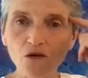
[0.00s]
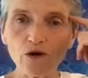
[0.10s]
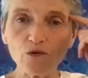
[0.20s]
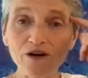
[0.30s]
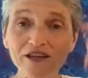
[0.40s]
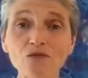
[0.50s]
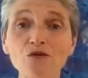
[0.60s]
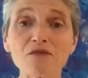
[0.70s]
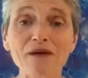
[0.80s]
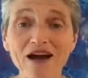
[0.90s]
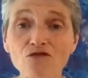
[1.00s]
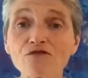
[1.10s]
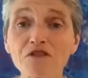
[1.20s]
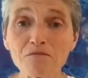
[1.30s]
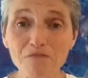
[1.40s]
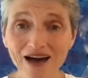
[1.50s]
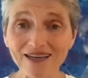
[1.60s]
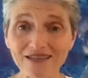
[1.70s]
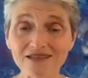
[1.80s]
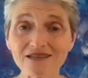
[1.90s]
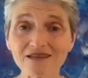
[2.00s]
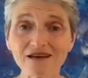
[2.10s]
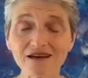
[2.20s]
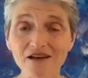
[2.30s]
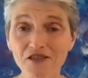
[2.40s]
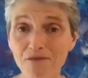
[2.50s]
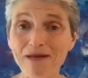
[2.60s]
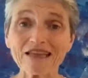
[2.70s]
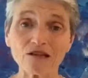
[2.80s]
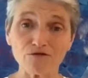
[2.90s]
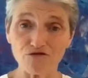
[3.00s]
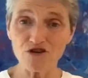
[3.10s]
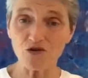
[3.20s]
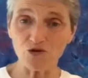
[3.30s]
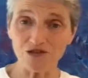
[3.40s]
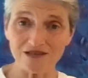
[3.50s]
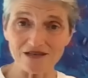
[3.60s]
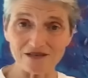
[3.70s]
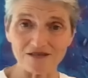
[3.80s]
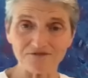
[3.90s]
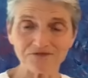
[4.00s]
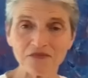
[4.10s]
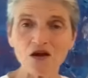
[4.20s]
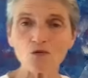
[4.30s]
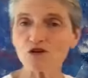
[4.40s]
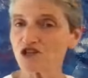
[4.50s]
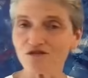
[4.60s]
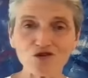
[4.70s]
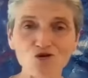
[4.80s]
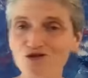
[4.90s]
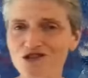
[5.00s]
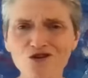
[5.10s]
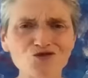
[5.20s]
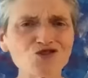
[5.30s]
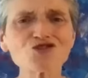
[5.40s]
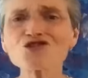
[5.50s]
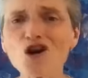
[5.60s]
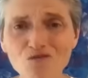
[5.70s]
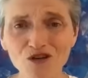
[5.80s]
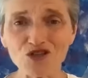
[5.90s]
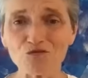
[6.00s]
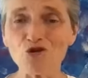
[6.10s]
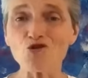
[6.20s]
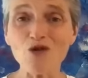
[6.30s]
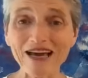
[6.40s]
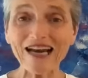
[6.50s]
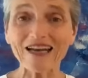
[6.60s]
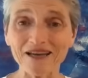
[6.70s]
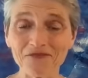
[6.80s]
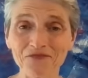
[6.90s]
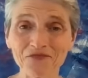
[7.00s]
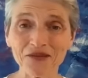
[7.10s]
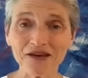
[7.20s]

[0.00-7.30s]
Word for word: We're working with the power of the mind and the mental frequencies, which of course goes so much more quickly